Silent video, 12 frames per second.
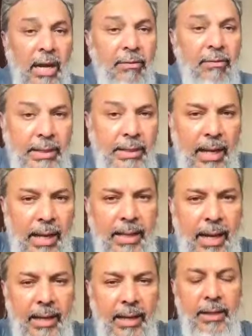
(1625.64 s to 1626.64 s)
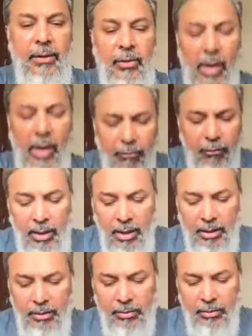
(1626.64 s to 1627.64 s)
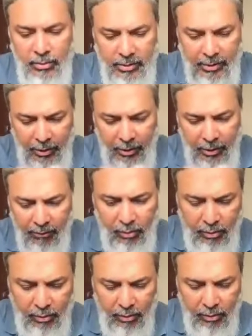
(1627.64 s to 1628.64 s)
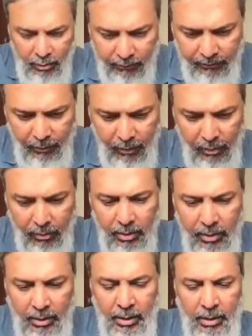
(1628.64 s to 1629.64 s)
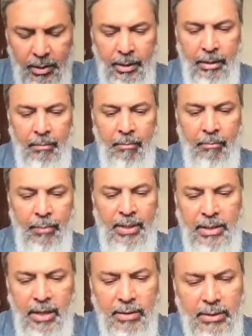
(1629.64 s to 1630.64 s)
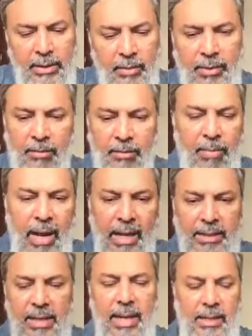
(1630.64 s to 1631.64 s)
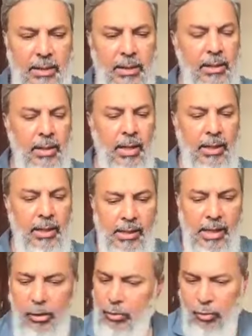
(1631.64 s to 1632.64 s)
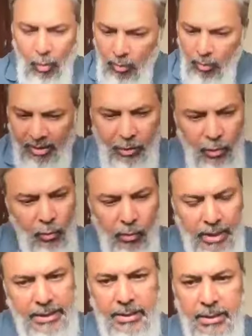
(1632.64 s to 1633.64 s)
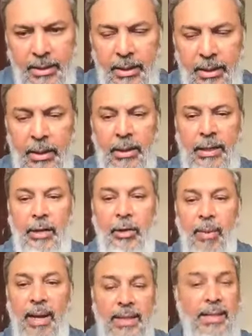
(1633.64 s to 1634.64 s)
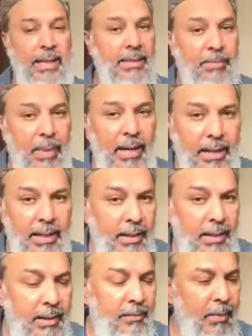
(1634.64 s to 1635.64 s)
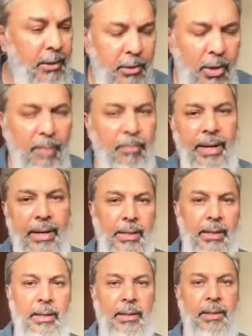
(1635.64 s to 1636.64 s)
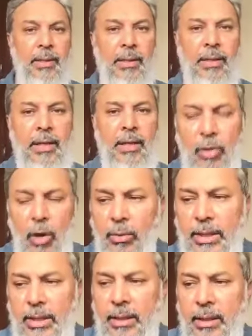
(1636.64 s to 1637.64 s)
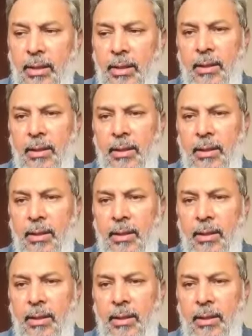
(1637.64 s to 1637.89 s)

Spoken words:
Java is like that. You have to learn those rules and you have to follow. But JavaScript is a blank slate, and they tell you draw whatever you want. Now you might think that's better, but it's not better. In coding,